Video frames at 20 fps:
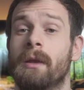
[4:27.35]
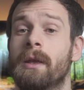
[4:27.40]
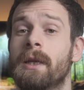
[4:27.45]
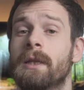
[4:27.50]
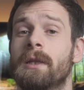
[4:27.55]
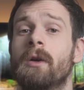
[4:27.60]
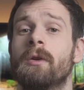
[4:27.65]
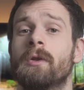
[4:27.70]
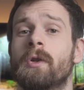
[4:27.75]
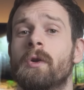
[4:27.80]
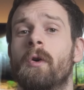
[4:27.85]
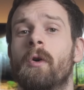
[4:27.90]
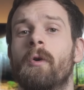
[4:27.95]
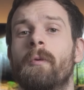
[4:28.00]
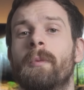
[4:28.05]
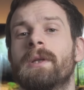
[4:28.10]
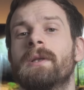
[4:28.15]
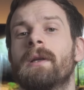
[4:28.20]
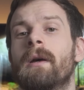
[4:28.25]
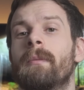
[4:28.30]
This also
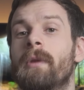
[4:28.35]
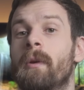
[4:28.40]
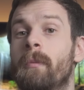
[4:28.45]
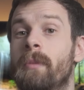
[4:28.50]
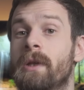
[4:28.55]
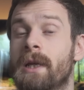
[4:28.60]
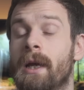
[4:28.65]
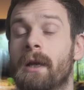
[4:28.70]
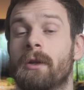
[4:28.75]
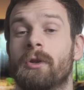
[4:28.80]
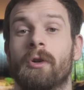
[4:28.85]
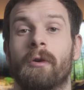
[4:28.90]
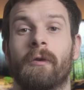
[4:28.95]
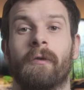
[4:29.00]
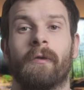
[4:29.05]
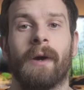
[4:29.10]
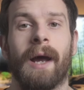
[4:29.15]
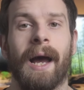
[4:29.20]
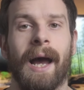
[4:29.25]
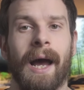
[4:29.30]
opens up the potential
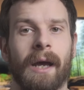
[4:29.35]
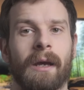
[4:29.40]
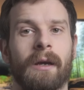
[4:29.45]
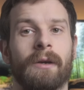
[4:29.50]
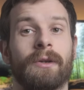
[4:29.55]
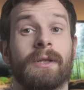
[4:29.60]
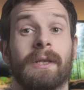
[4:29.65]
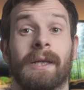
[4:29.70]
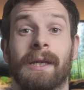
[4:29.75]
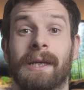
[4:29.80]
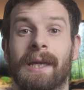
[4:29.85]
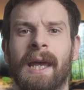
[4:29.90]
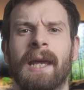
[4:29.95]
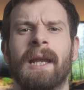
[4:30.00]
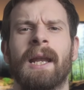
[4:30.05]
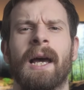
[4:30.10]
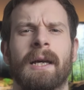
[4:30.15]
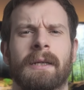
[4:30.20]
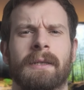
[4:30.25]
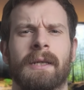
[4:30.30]
for hackers to
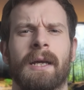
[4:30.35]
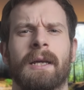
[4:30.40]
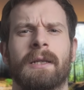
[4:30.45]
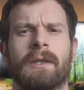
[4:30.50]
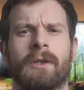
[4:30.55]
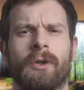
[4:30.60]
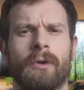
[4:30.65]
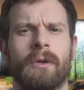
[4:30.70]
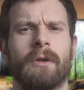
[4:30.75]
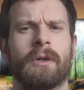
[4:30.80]
gain access to